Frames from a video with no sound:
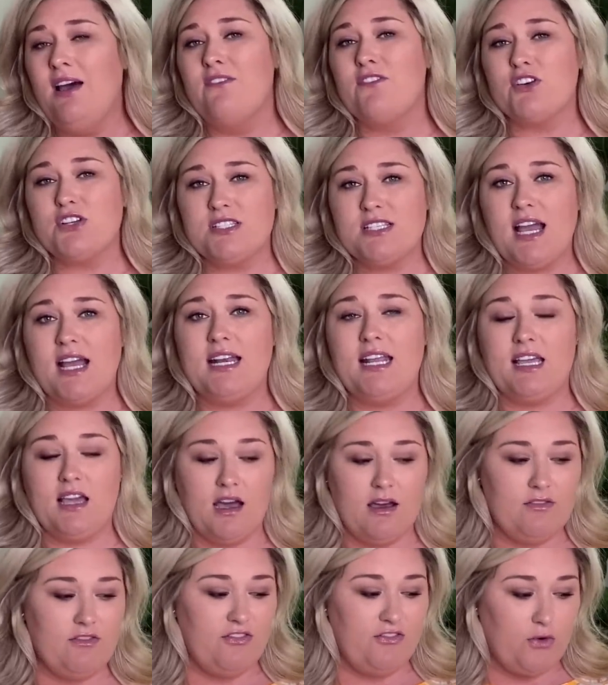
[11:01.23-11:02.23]
for signing
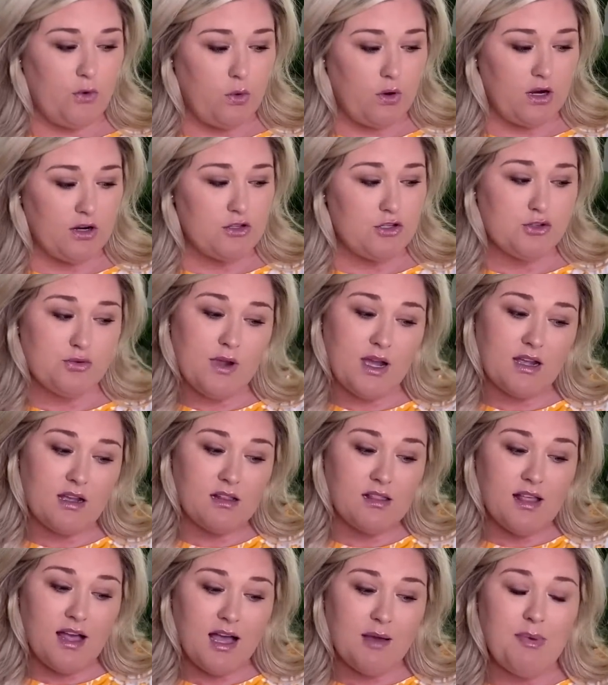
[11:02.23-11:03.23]
up for Trunk
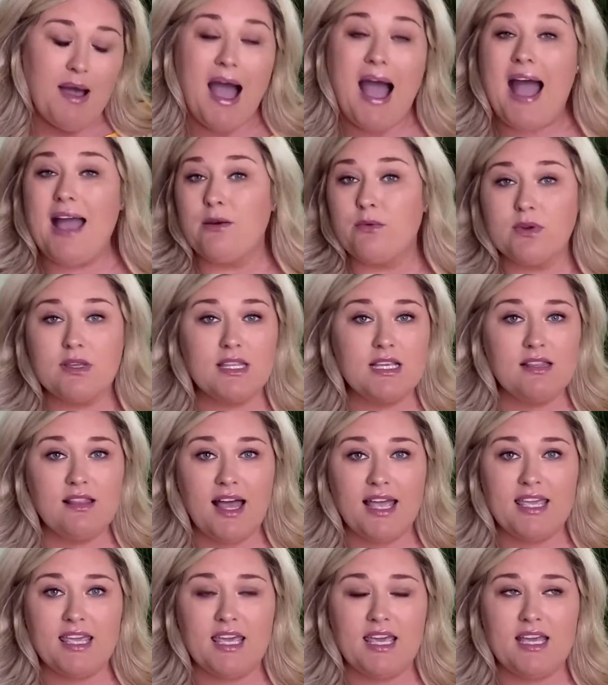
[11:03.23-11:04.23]
Club. I really
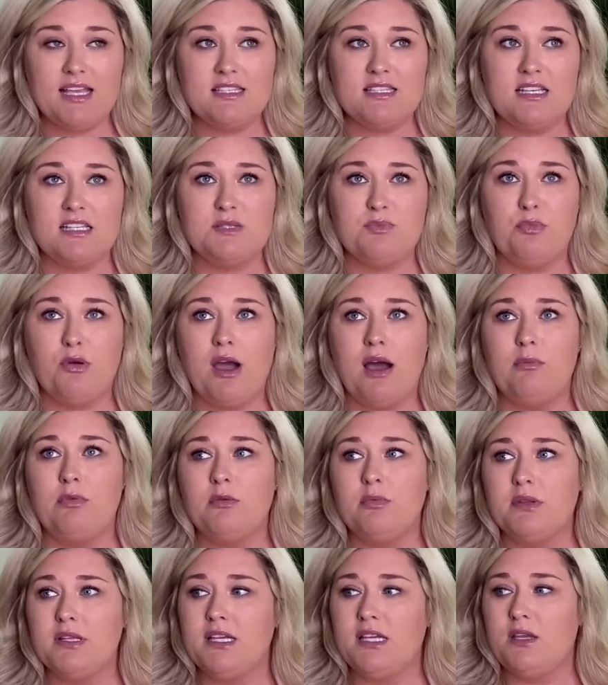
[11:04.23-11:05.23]
like it. It's
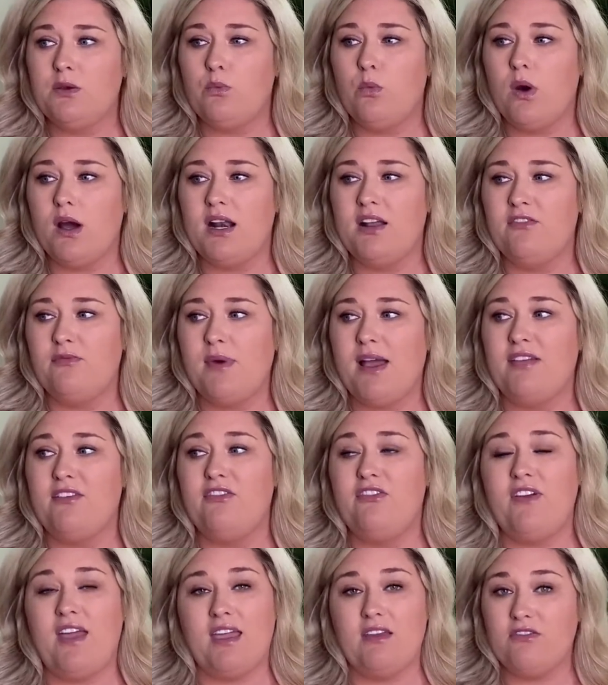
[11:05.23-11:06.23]
probably one of my
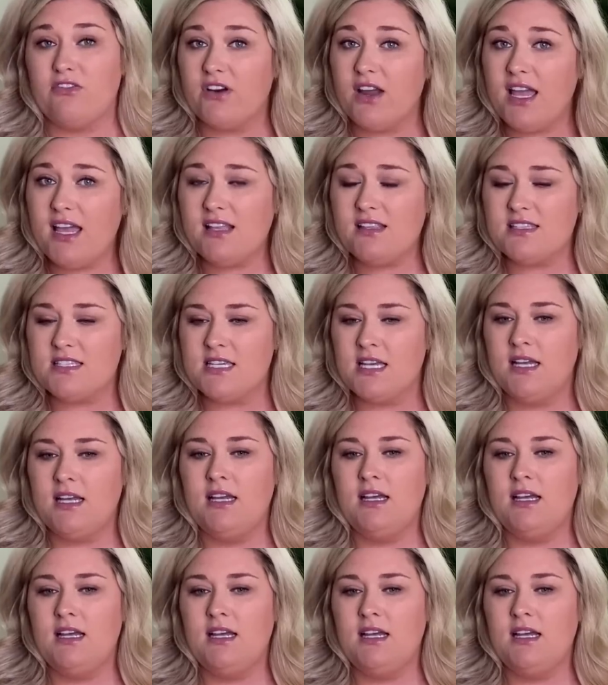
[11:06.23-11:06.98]
favorite